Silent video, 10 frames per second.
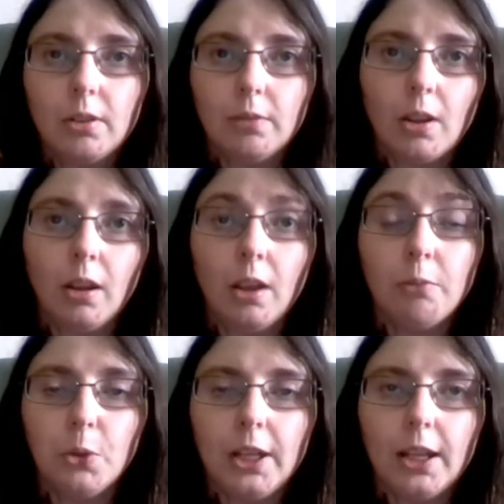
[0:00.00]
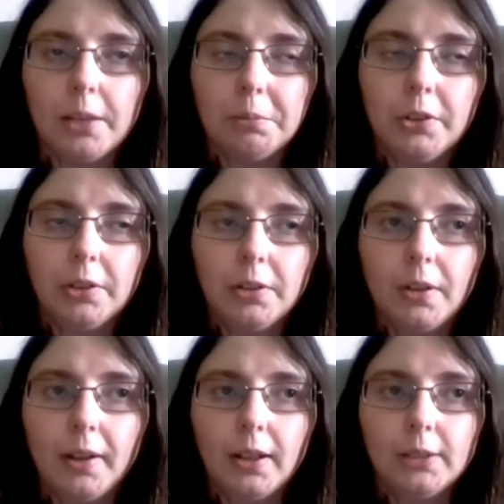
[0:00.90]
I love modding games.
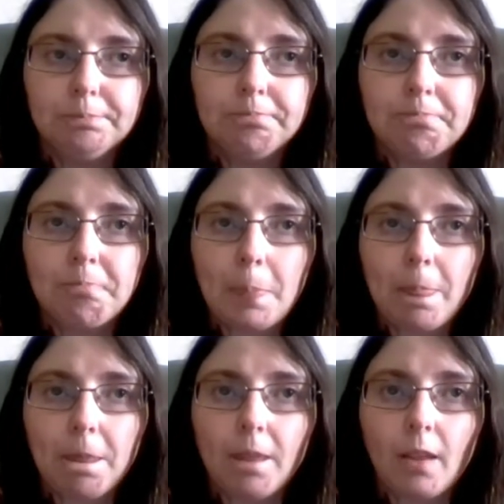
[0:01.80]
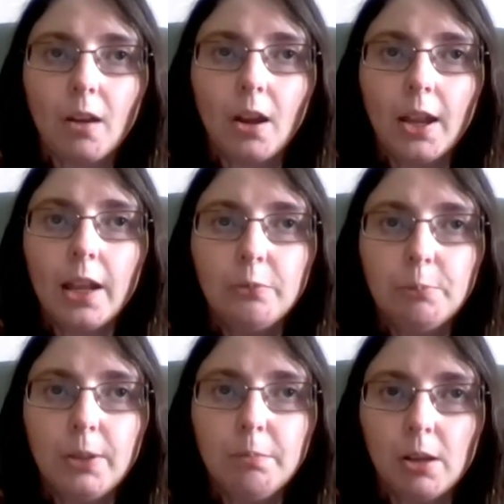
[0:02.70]
I have
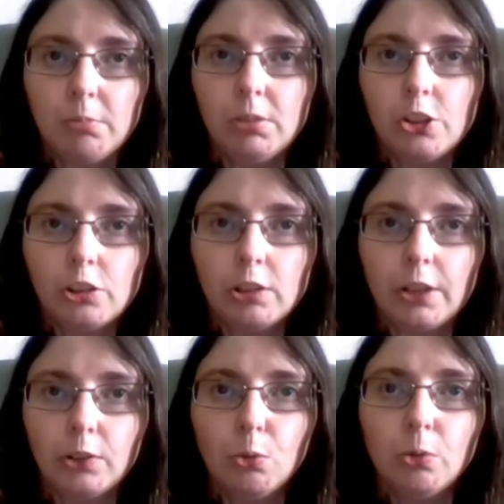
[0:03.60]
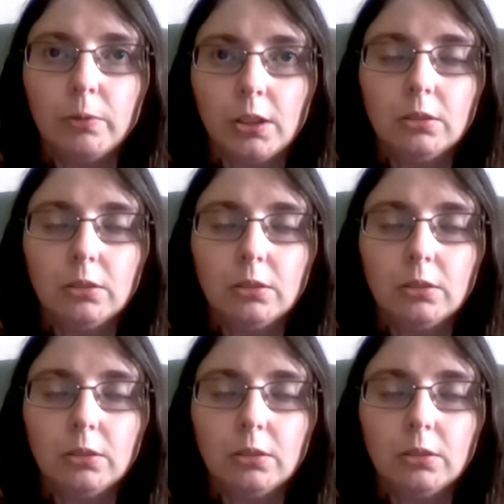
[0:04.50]
been published as an author.